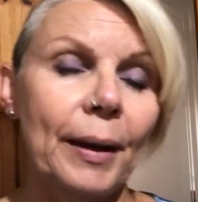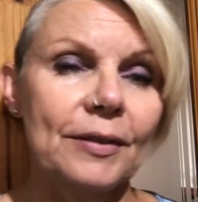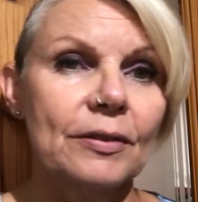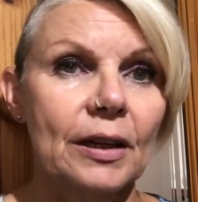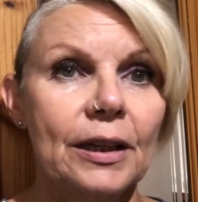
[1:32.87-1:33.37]

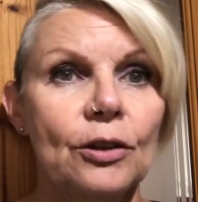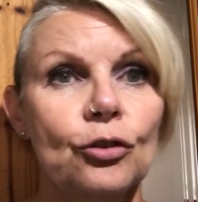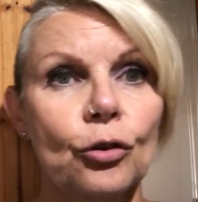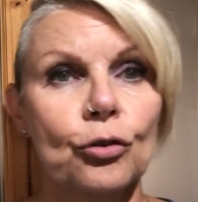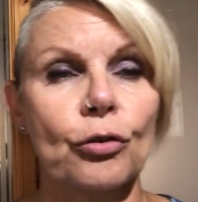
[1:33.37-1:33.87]
Basically, the
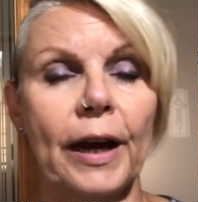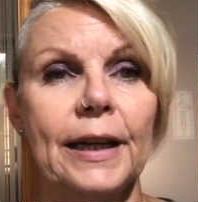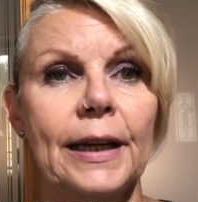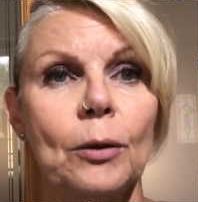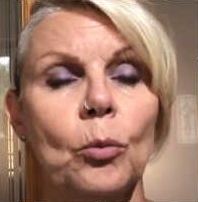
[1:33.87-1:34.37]
dog
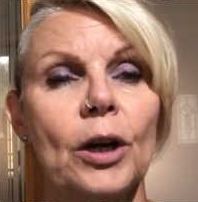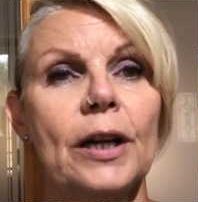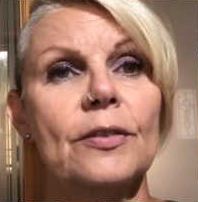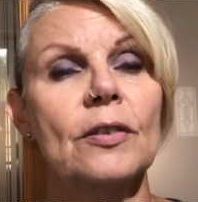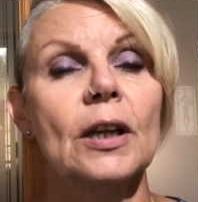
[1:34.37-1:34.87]
training
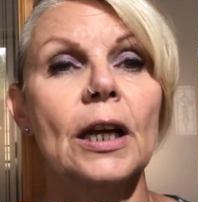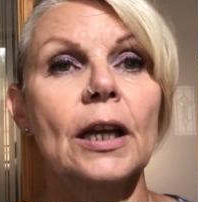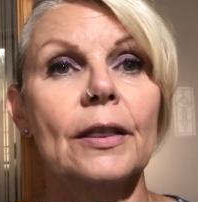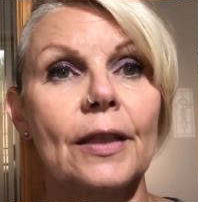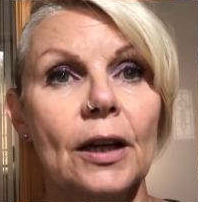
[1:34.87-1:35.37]
was
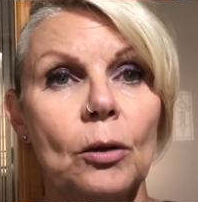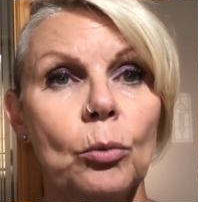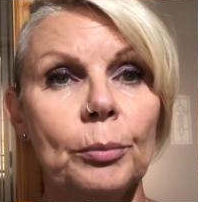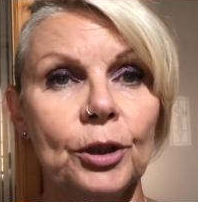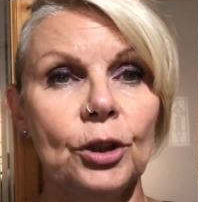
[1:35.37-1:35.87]
the
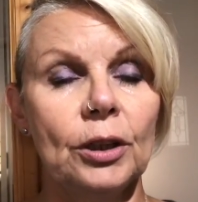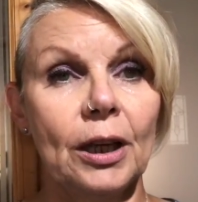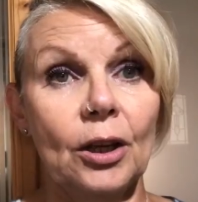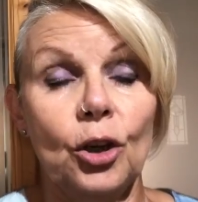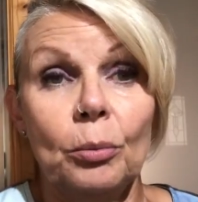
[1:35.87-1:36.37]
woman
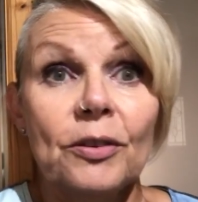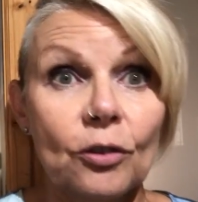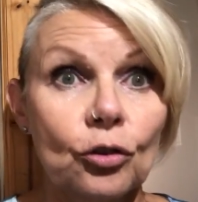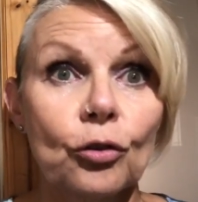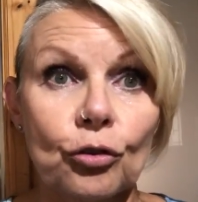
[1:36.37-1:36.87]
who is
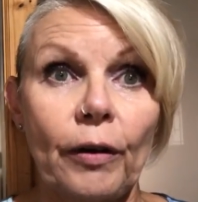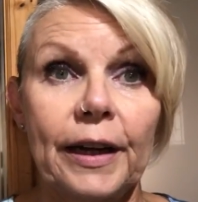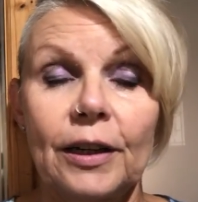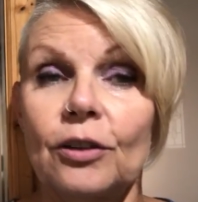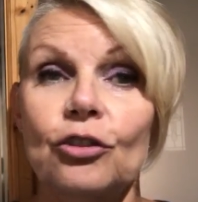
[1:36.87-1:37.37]
a dog
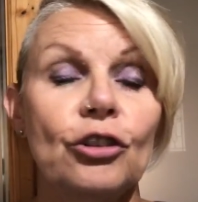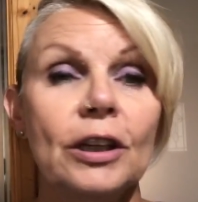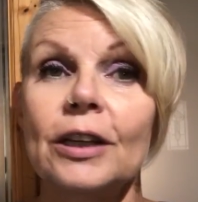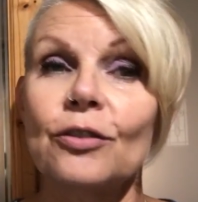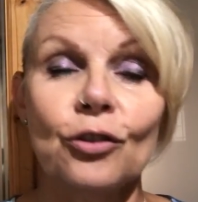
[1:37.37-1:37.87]
trainer,
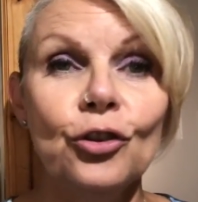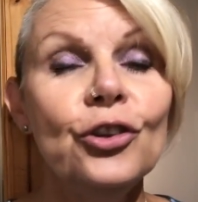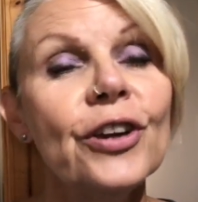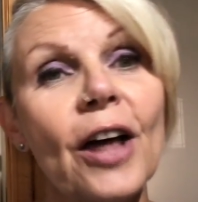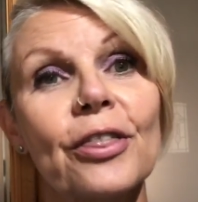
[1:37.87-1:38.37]
she is
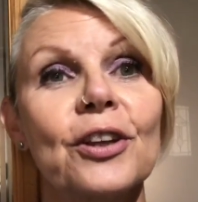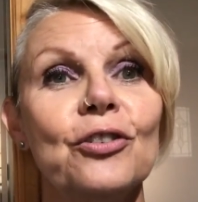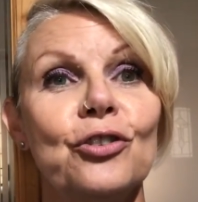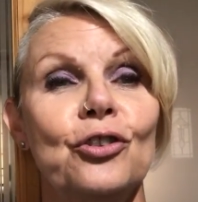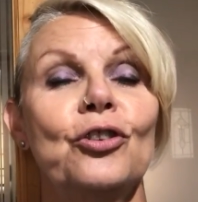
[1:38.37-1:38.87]

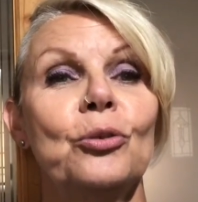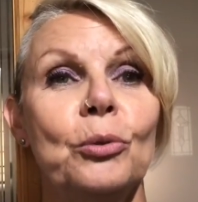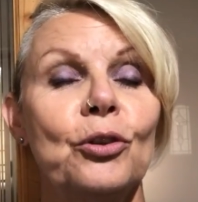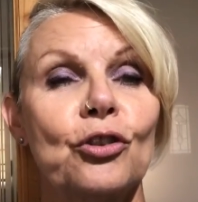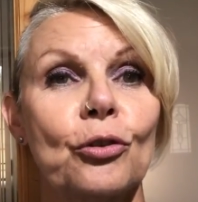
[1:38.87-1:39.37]
nothing to do
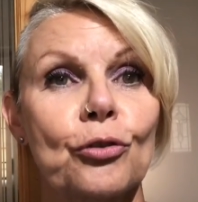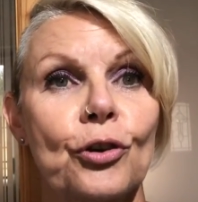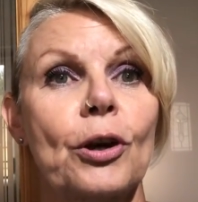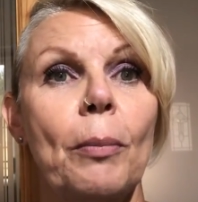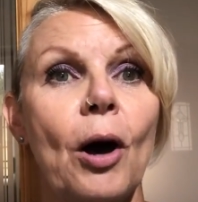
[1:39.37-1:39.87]
with
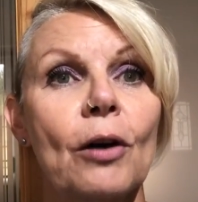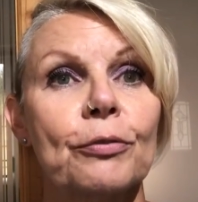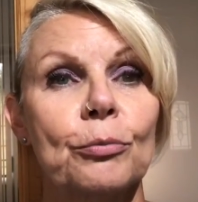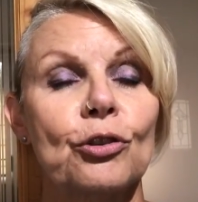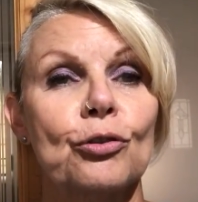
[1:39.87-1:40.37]
children apart
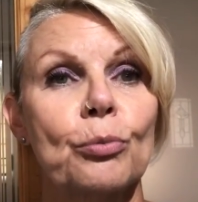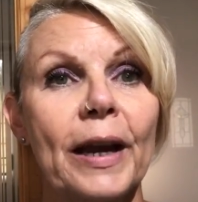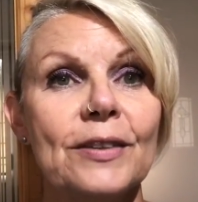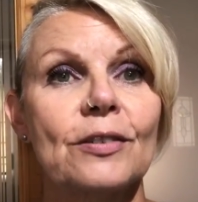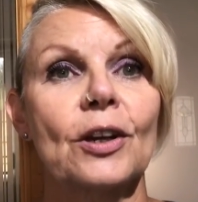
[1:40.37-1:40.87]
from she's
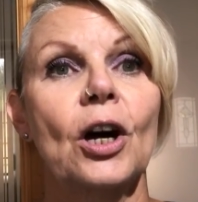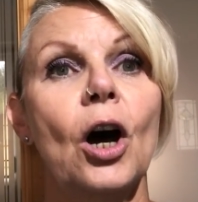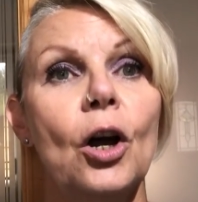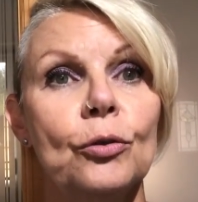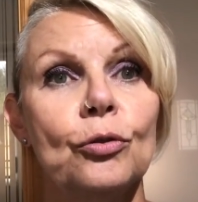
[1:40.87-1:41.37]
raising her
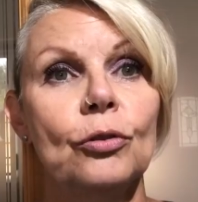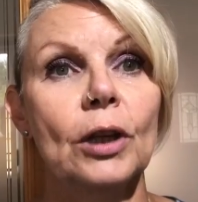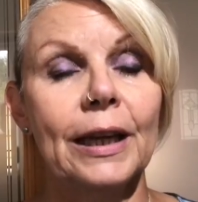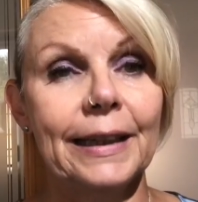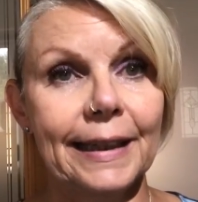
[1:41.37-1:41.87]
own
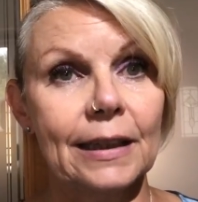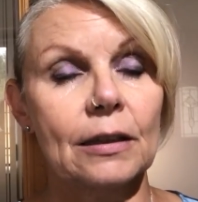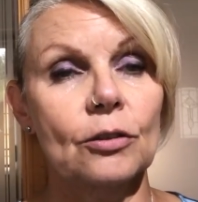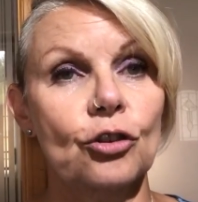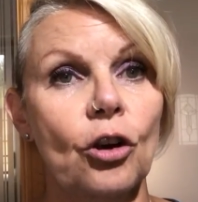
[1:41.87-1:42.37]

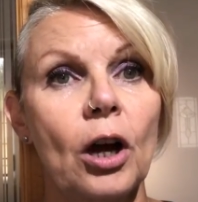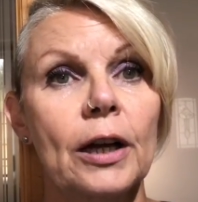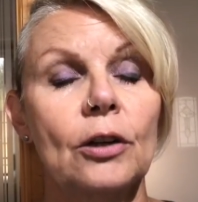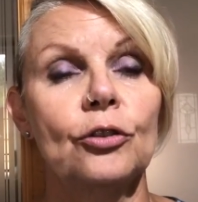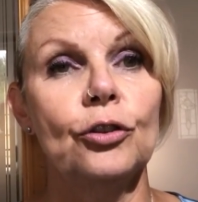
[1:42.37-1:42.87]
little
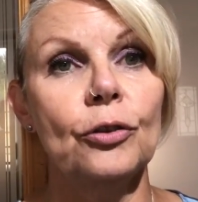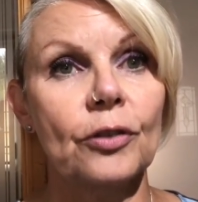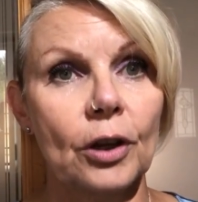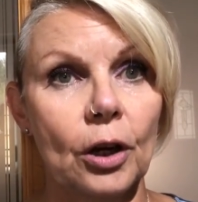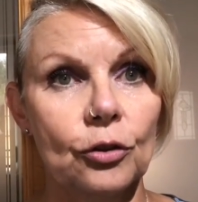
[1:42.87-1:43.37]
child
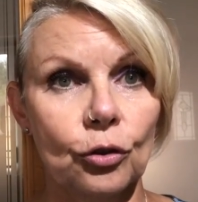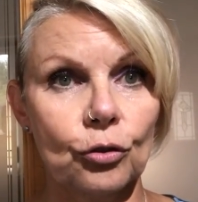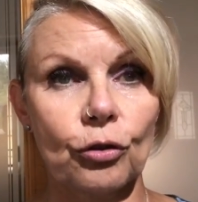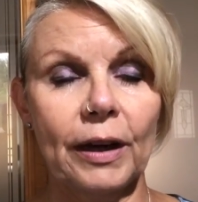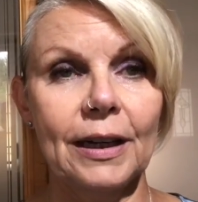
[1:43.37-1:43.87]
using her
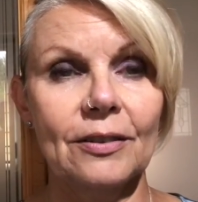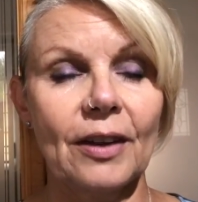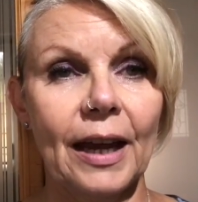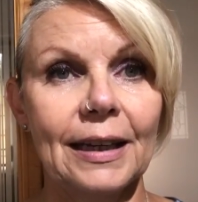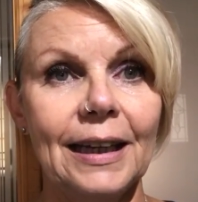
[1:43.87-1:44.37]
dog training
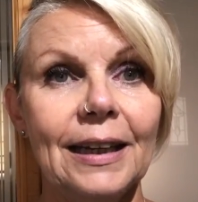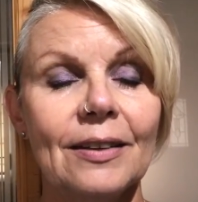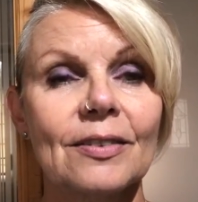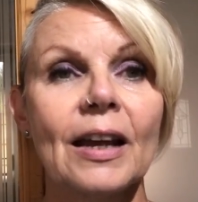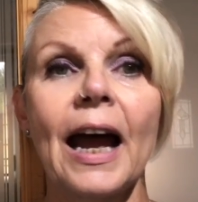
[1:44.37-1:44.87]

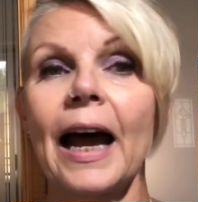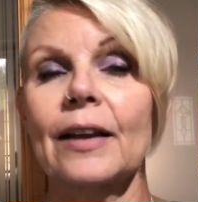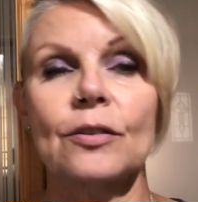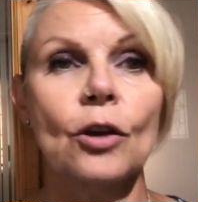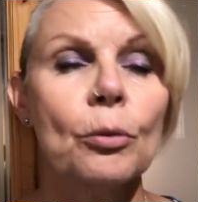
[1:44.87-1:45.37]
techniques,
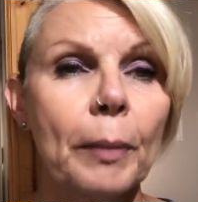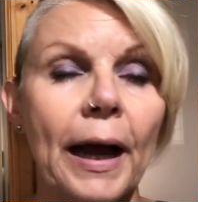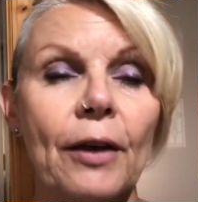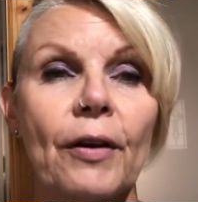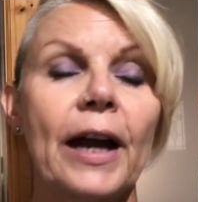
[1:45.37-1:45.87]
has no
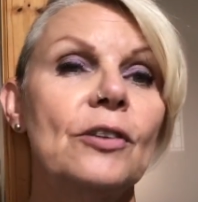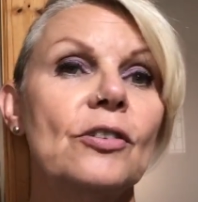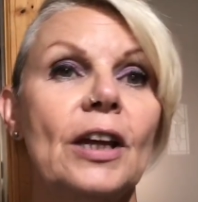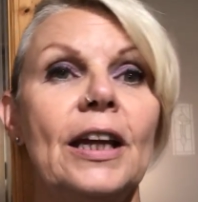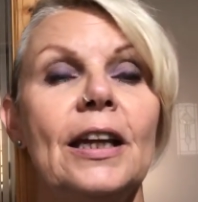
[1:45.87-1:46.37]
background
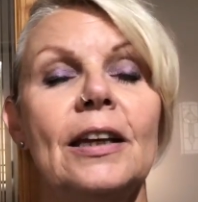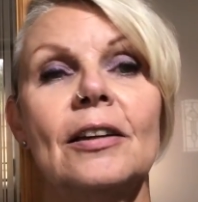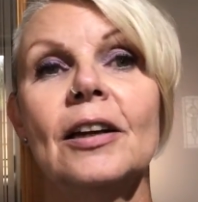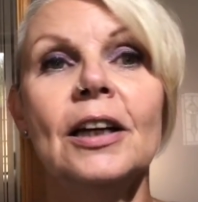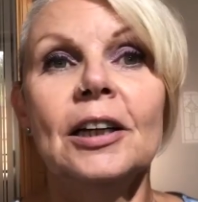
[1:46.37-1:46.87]

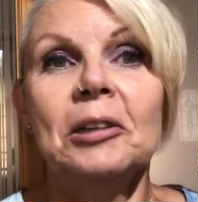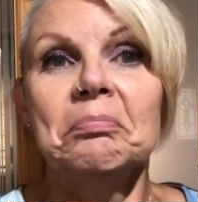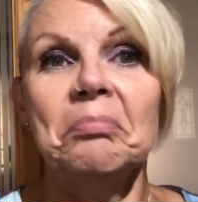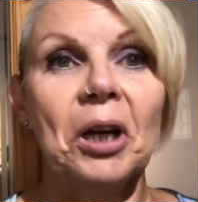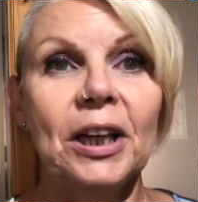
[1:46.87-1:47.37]
in
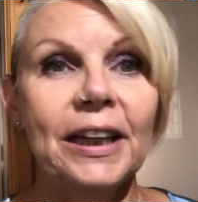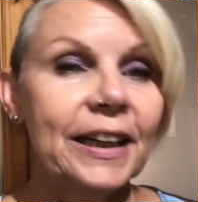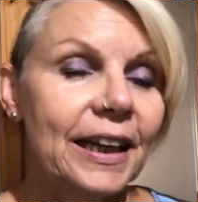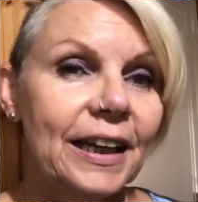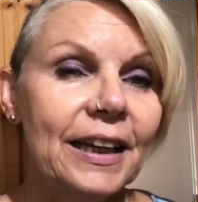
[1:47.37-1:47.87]
early
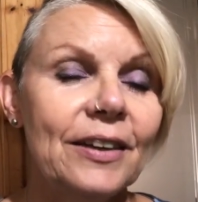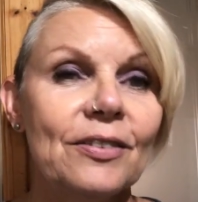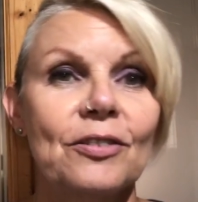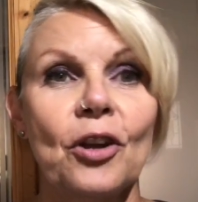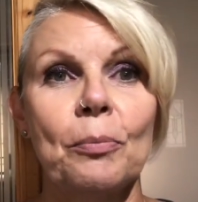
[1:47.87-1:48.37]

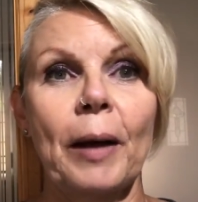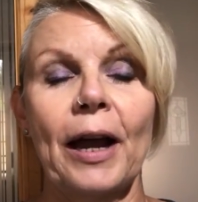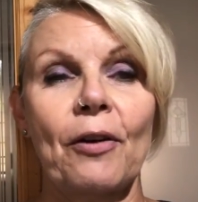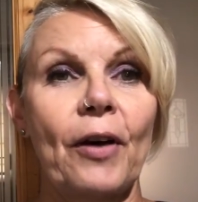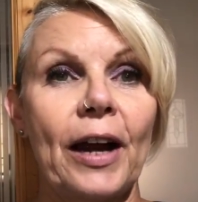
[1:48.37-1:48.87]
years, no
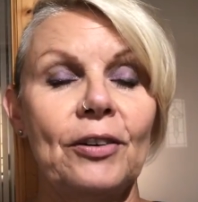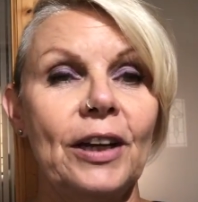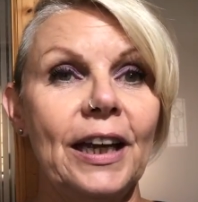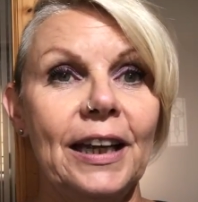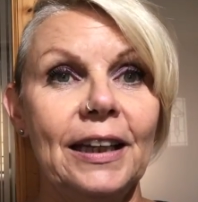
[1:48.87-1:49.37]
background
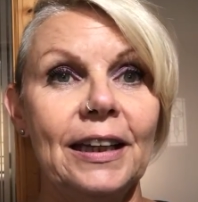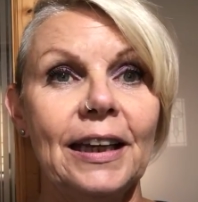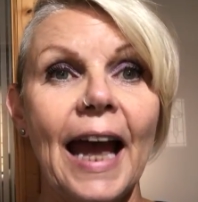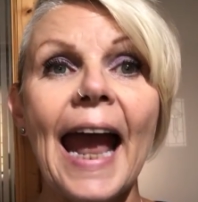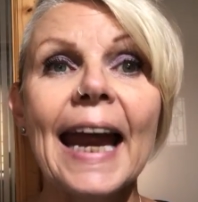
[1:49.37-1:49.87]

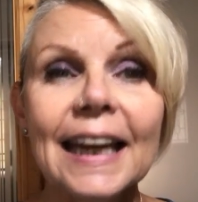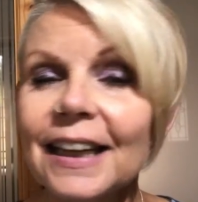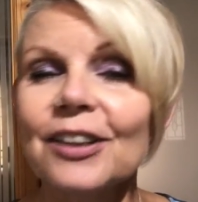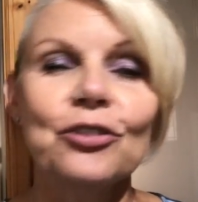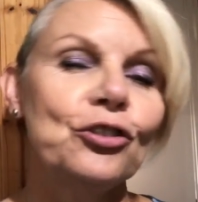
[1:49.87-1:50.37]
in
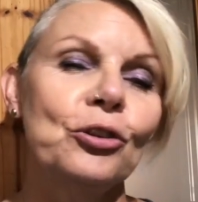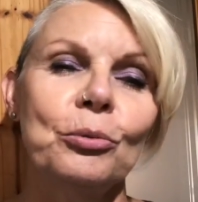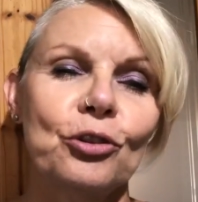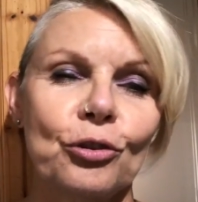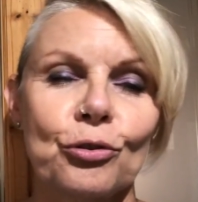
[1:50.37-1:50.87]
anything to do
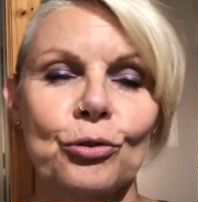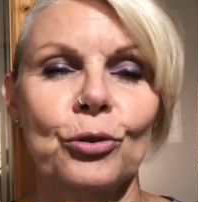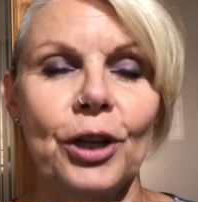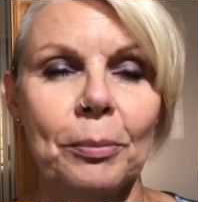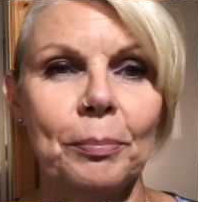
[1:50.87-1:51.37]
with children
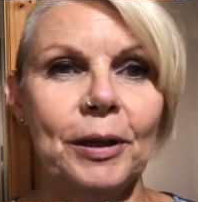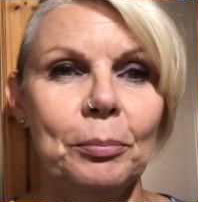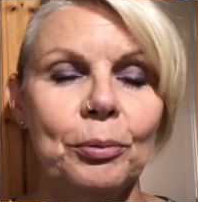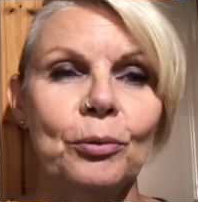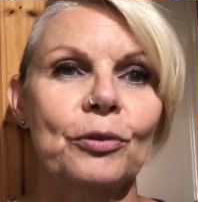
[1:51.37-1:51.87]
or young
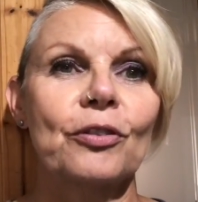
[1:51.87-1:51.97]
people.